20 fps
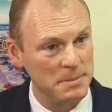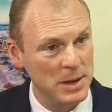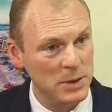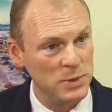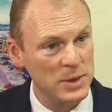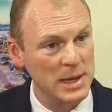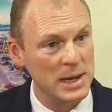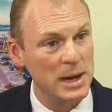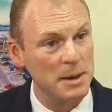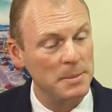
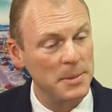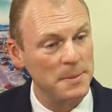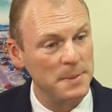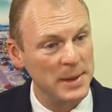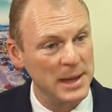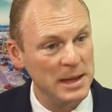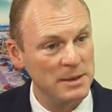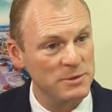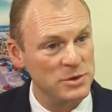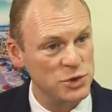building up
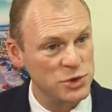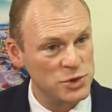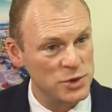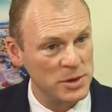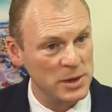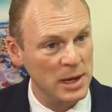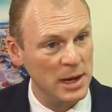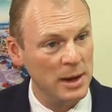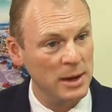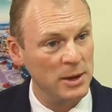even
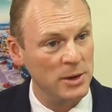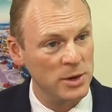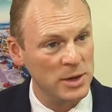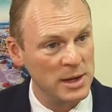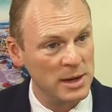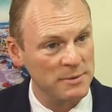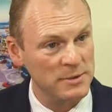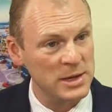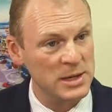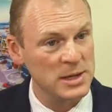stronger
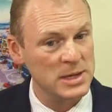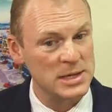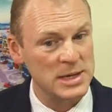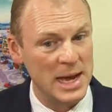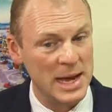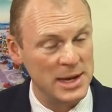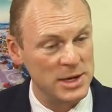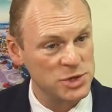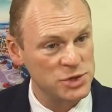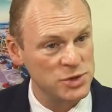good
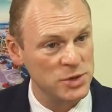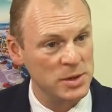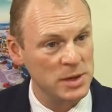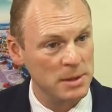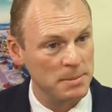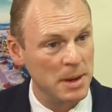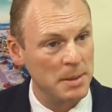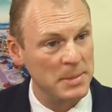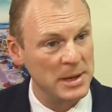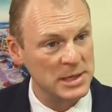governance and a
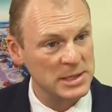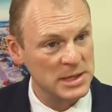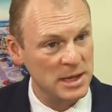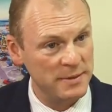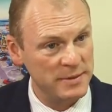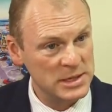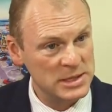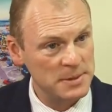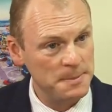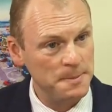stronger public
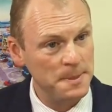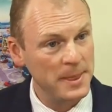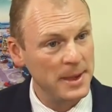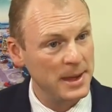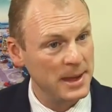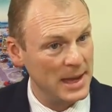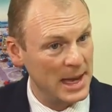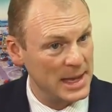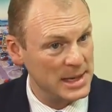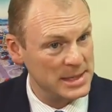service,
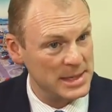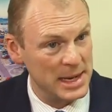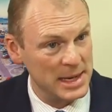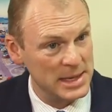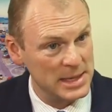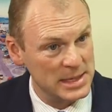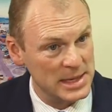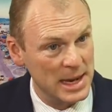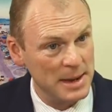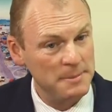has
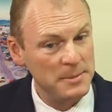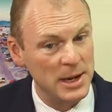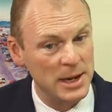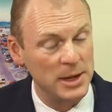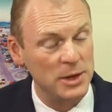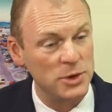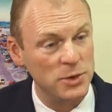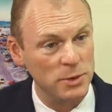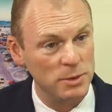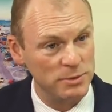stayed the same.
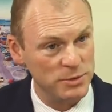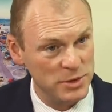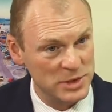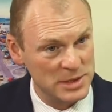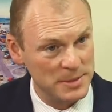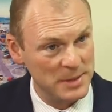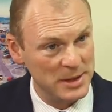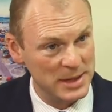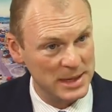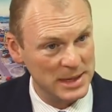I can talk through
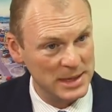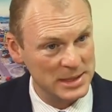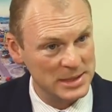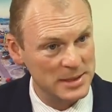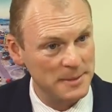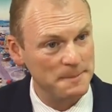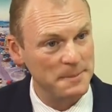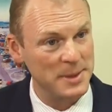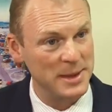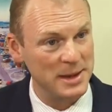some of the
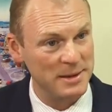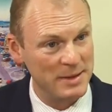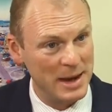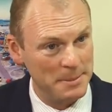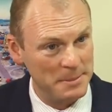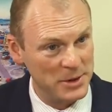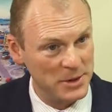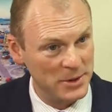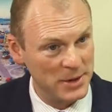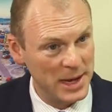things that have
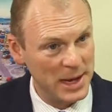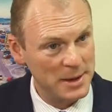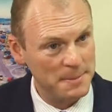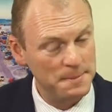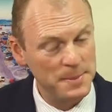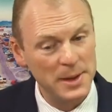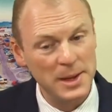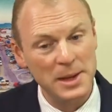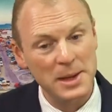happened on that.